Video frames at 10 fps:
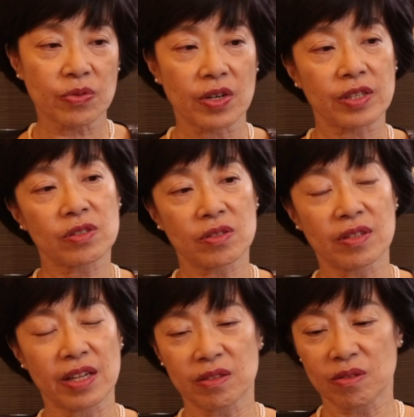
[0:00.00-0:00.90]
for us,
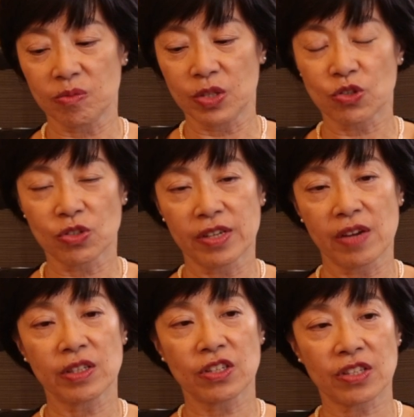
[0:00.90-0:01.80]
that we should
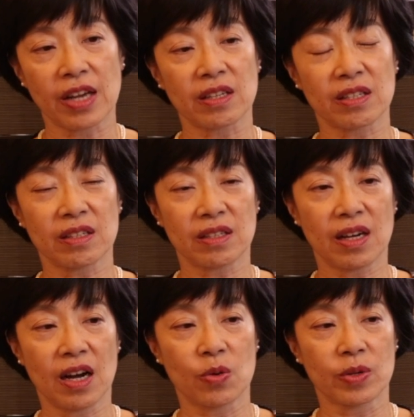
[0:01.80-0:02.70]
never shut
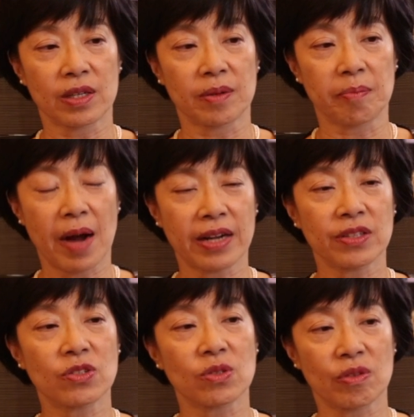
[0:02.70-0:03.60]
our
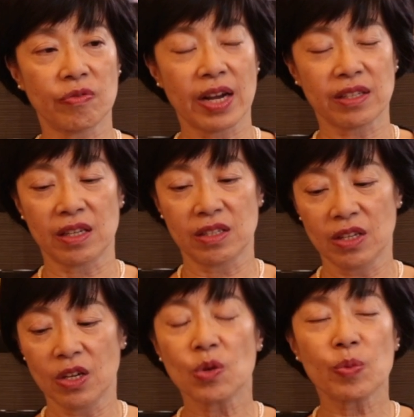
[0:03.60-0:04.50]
minds to the fact that
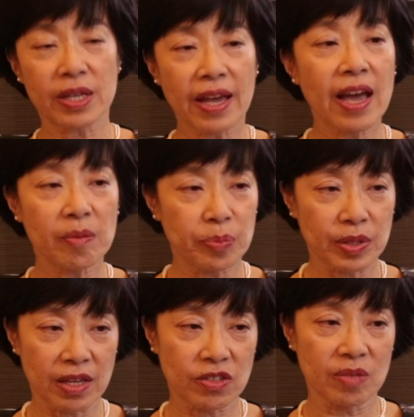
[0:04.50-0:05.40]
we can
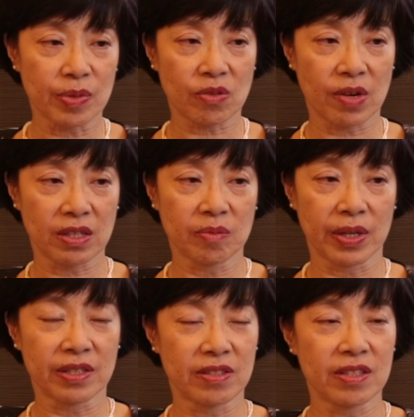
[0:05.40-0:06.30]
potentially be threatened
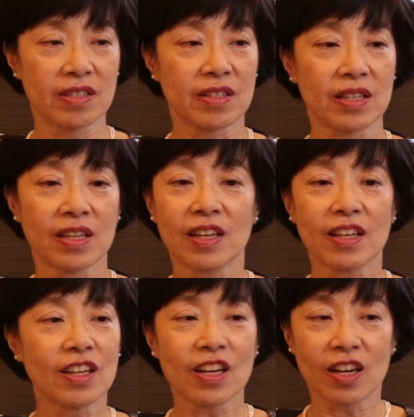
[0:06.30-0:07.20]
by a disease that
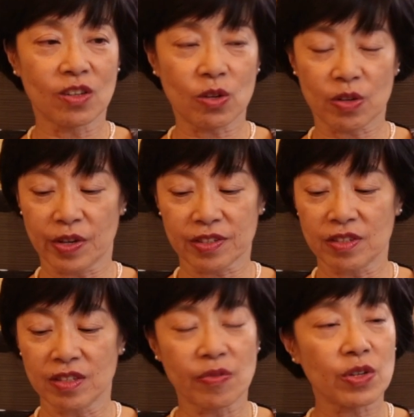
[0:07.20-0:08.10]
a lot of
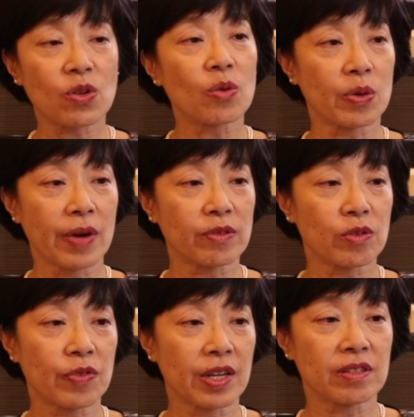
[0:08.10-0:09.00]
us never thought we would have to
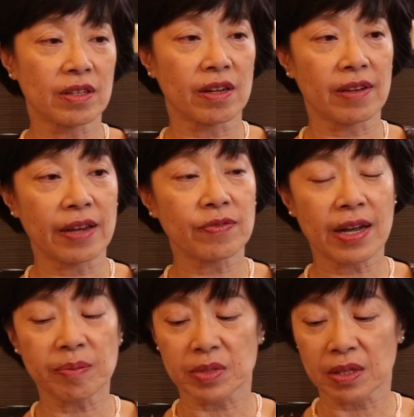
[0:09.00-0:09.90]
face in our
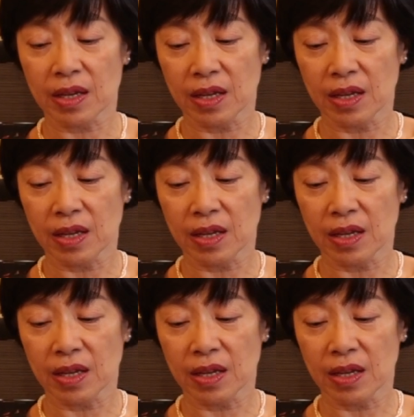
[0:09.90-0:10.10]
lifetimes.